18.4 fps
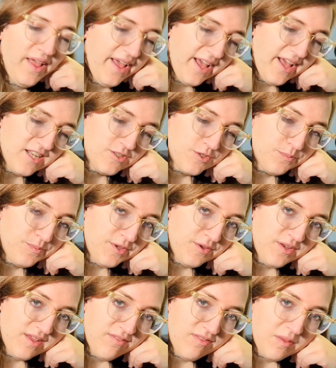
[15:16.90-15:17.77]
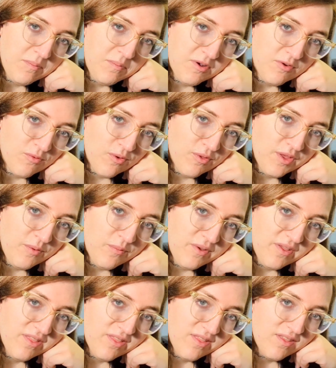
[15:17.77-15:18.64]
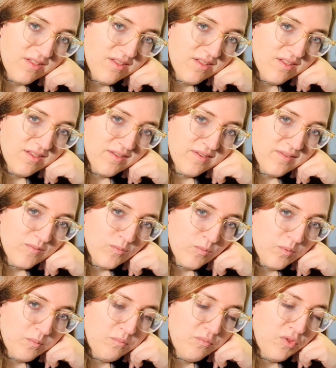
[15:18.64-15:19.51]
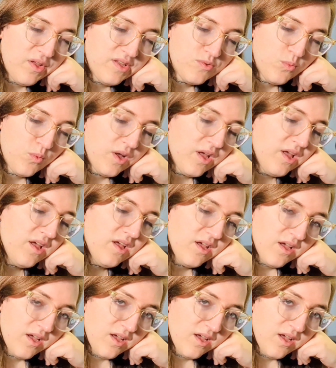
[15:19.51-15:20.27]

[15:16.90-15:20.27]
attribute have they been rolling with? Plus what?